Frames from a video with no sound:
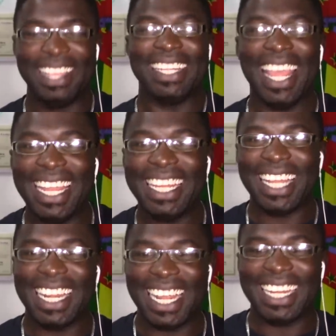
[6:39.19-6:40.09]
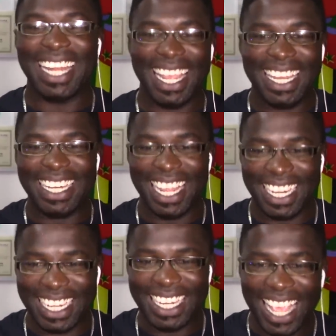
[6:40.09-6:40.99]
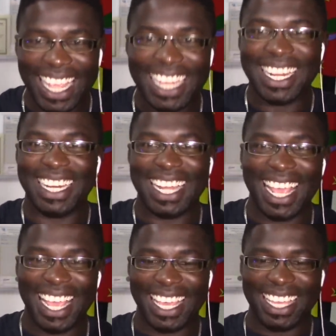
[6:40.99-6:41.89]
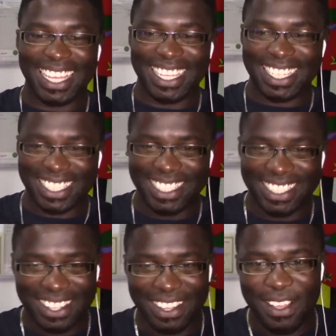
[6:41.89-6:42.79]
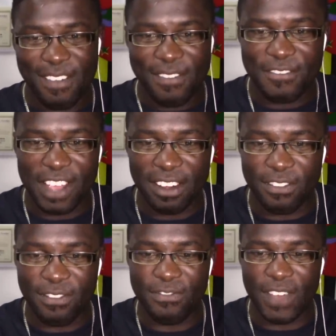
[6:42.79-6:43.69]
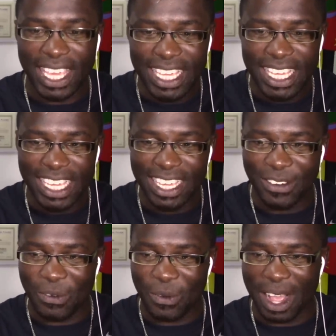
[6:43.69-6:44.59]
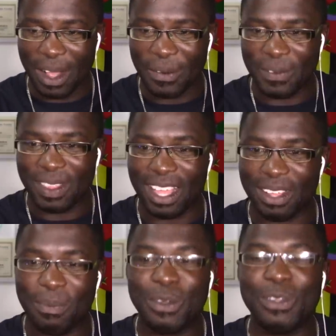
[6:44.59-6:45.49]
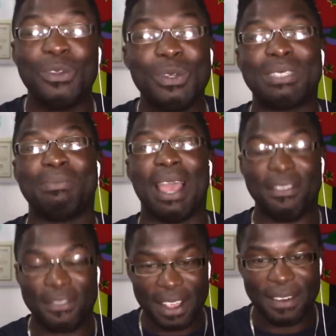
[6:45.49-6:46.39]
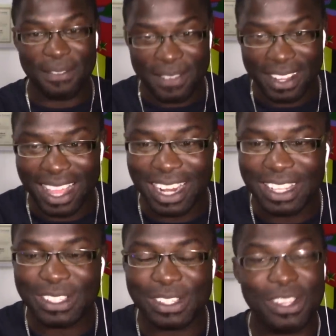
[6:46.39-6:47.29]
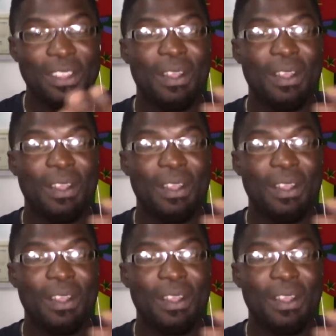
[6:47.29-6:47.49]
Dang, dang, dang, dang, dang, dang, dang, dang, dang! Fat Fee! Wow, produced by Fat Fee. That is.